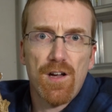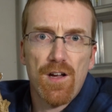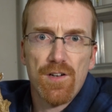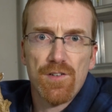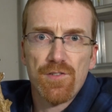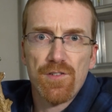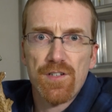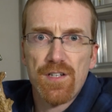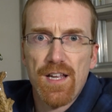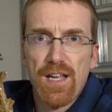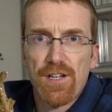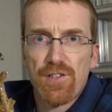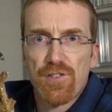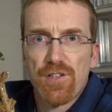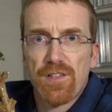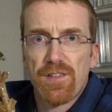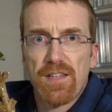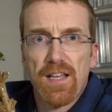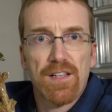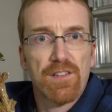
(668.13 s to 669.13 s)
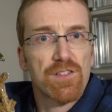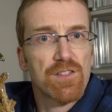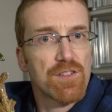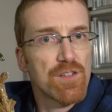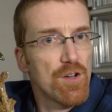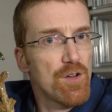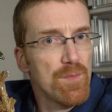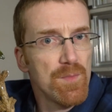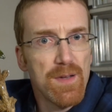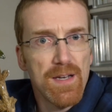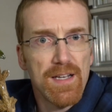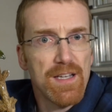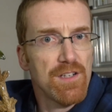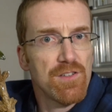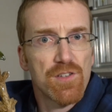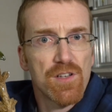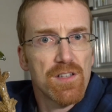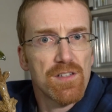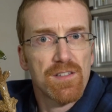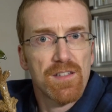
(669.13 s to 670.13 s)
contradiction that so
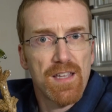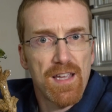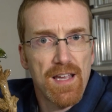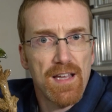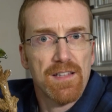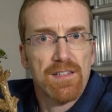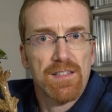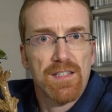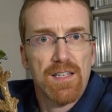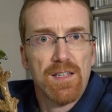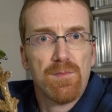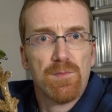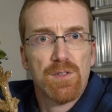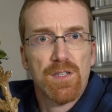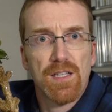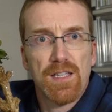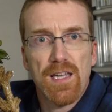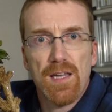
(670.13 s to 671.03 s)
many just can't seem to